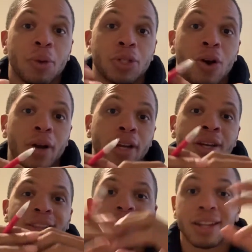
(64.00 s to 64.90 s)
we're
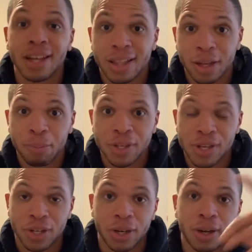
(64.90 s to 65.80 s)
talking the lengthened
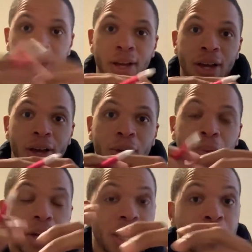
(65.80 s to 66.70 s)
position.
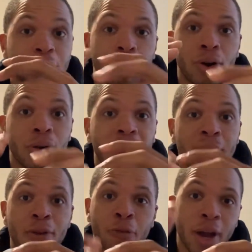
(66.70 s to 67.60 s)
When it comes to
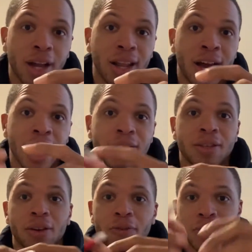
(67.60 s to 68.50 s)
programming for my
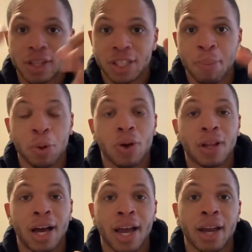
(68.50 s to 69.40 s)
clients, for the typical
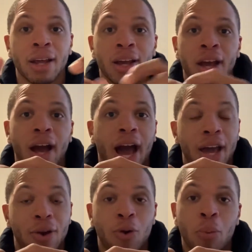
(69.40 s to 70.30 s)
client,
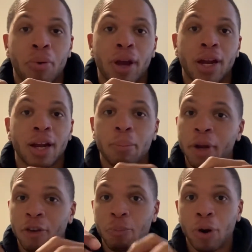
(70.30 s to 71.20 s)
I incorporate a
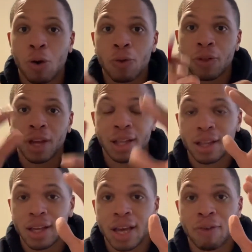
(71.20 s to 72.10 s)
bit of both in
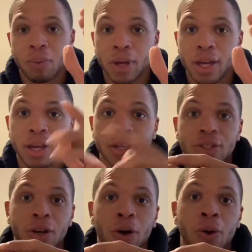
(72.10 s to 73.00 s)
the given week.
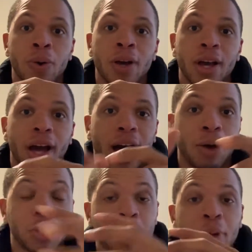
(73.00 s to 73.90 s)
So
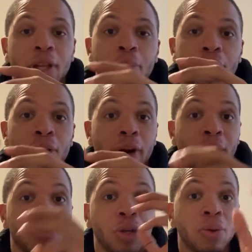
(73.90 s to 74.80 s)
I'll typically
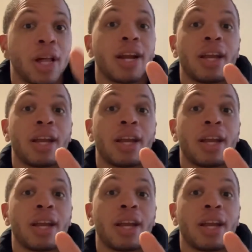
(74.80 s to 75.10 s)
program 2 leg